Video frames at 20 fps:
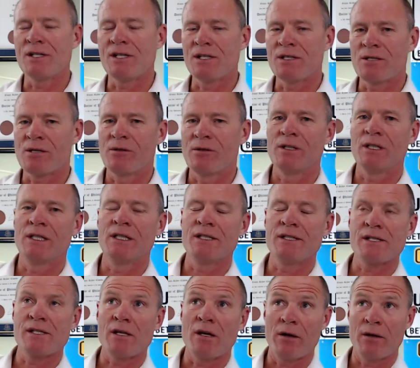it certainly
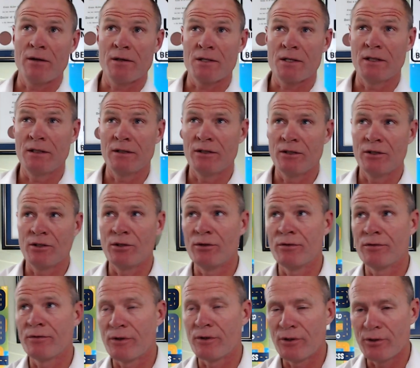is the hardest thing to do
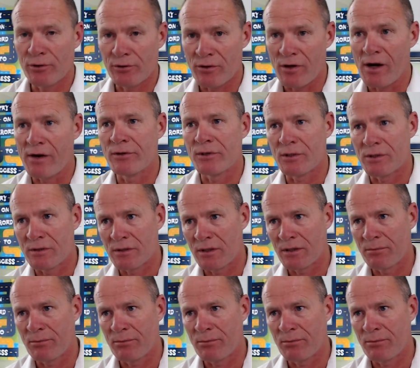for new drivers